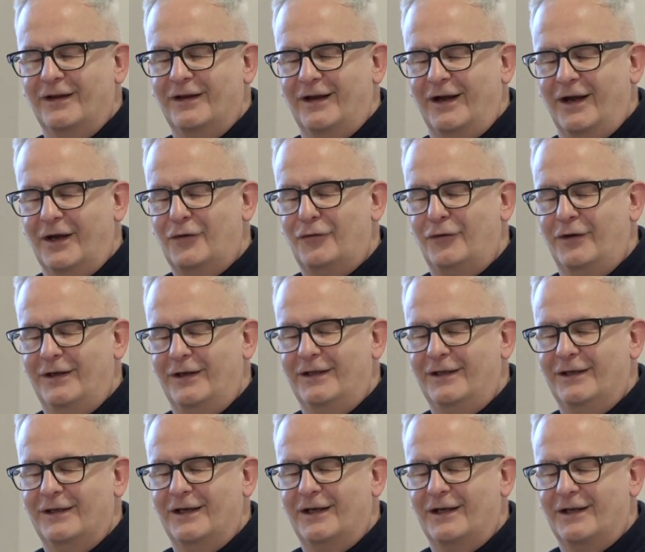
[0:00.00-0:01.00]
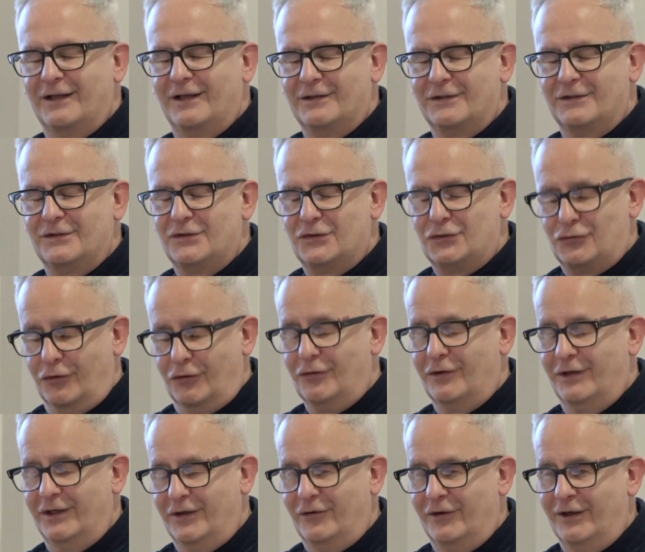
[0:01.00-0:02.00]
Agree and
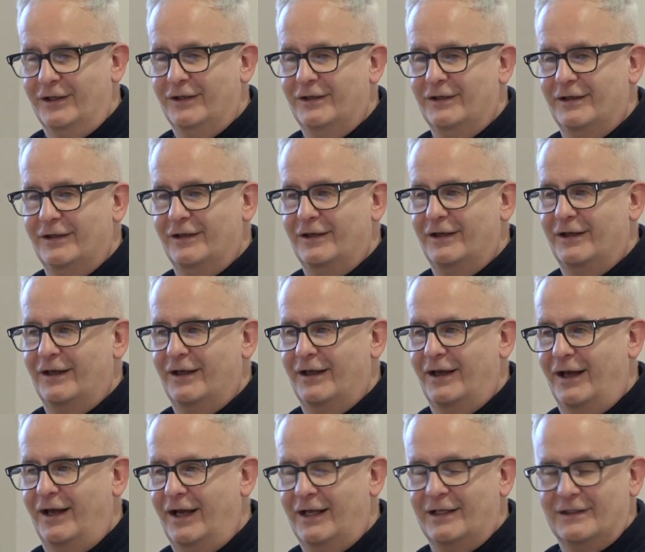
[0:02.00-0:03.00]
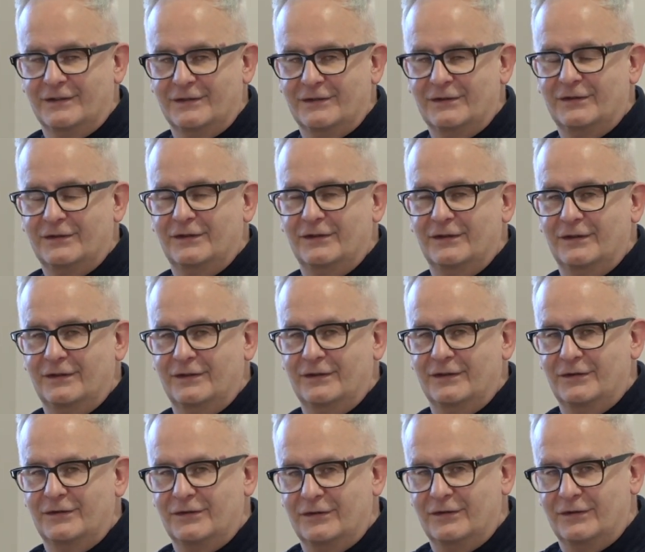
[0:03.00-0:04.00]
strongly agree, and
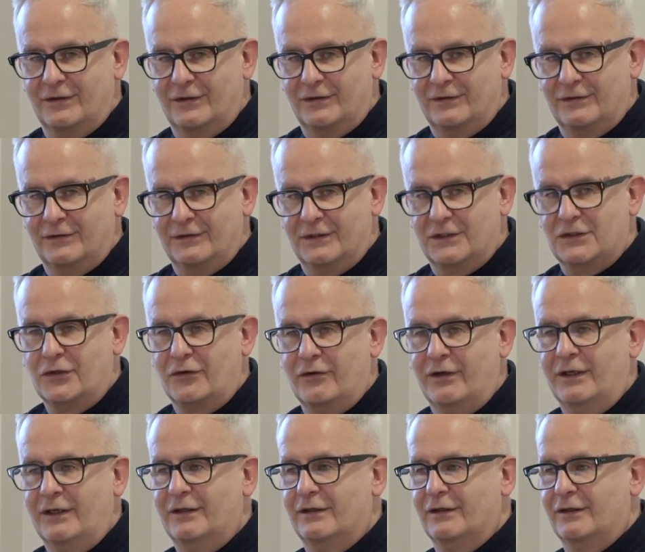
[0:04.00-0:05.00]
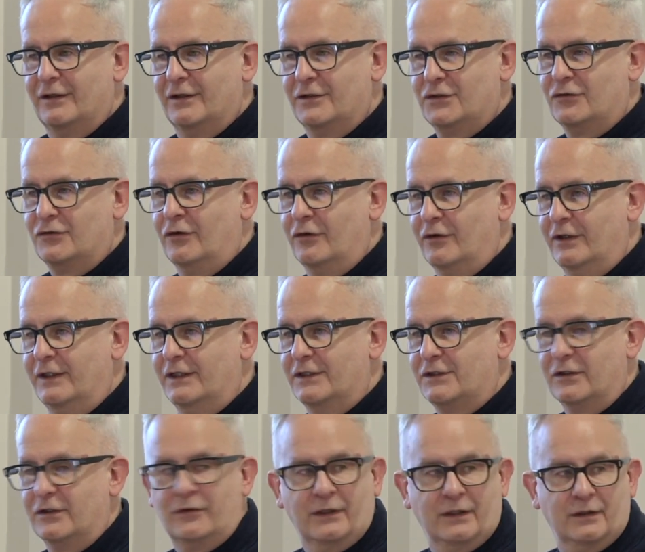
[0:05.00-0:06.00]
disagree and strongly
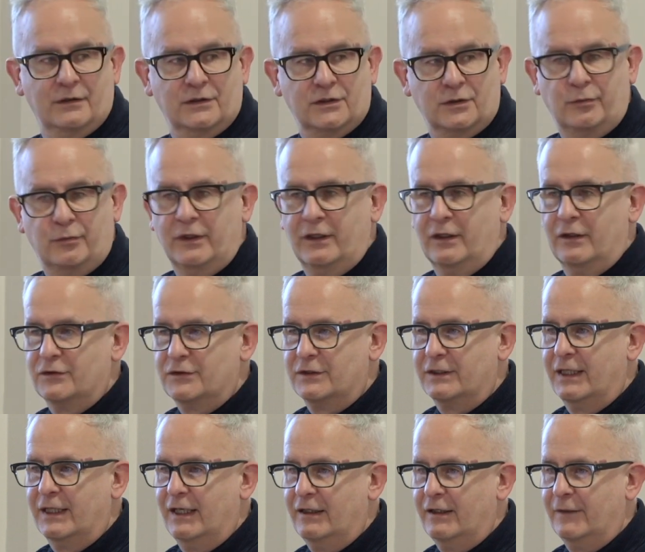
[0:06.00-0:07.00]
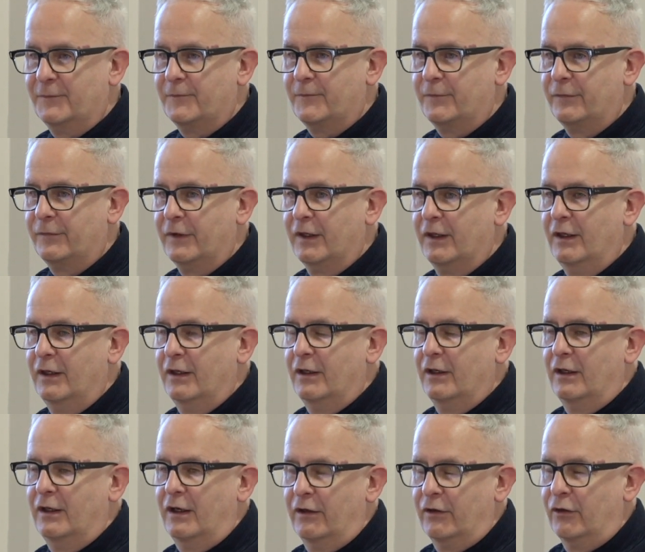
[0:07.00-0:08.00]
disagree, to bring those together.
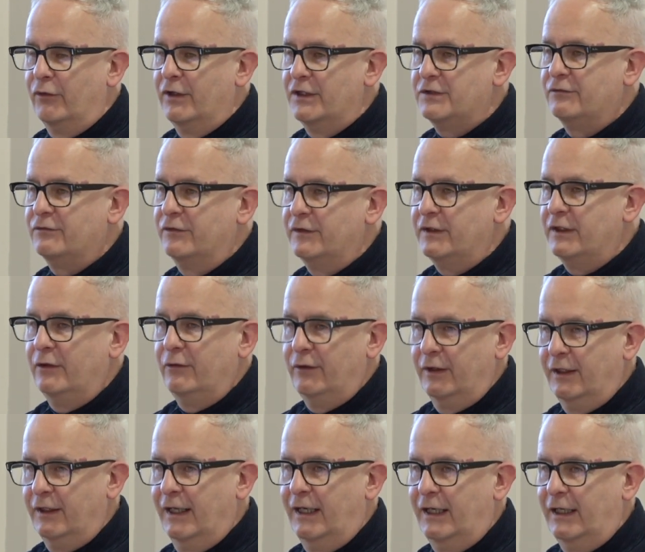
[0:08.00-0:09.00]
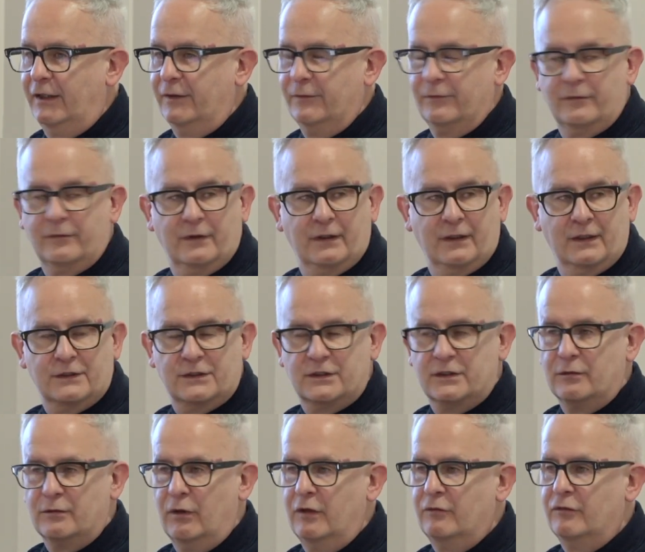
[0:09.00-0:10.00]
And the reason for doing that is
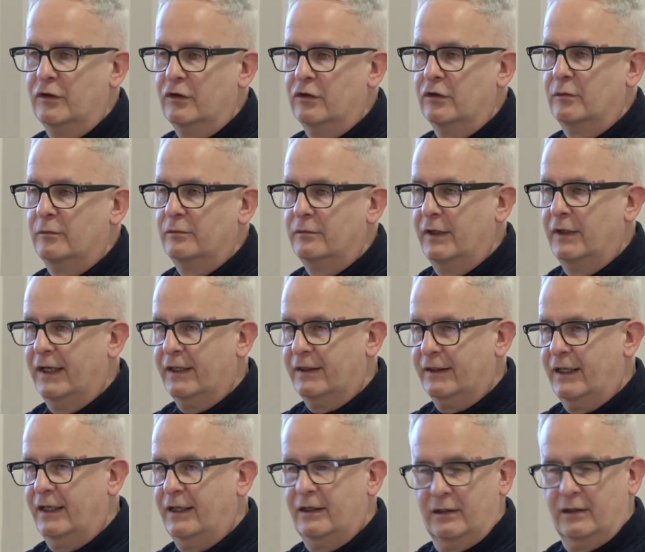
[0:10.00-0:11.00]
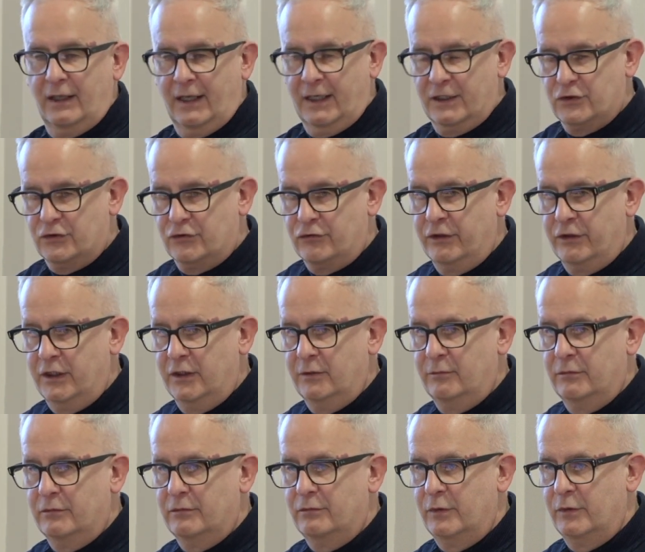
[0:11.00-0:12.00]
to overcome that extreme
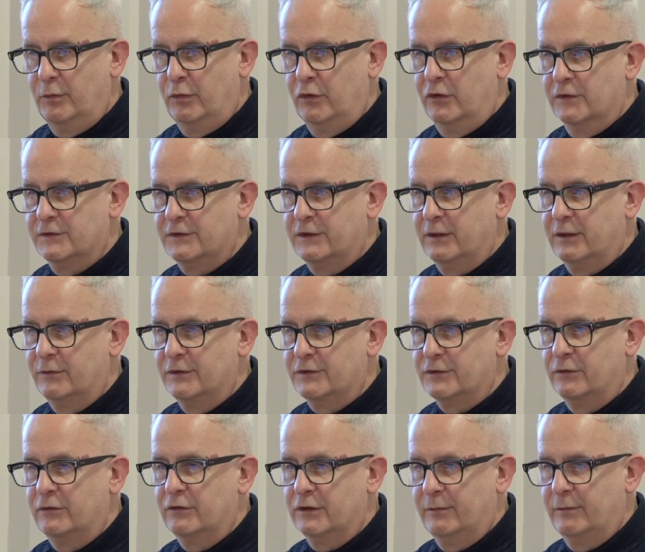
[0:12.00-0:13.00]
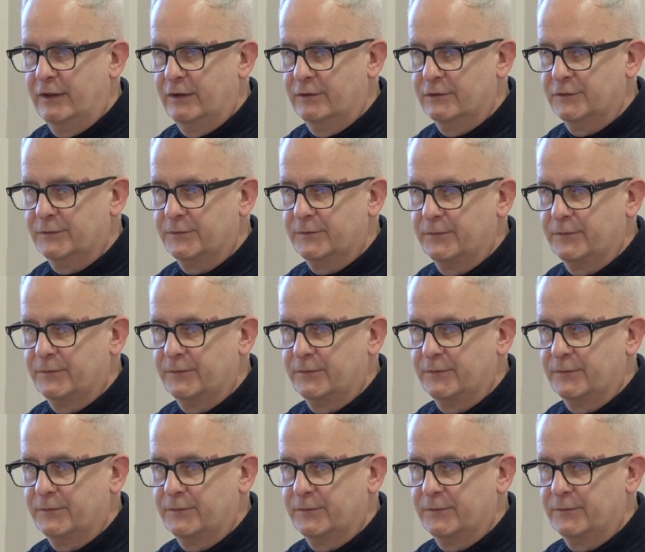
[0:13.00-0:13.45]
reporting that we talked about.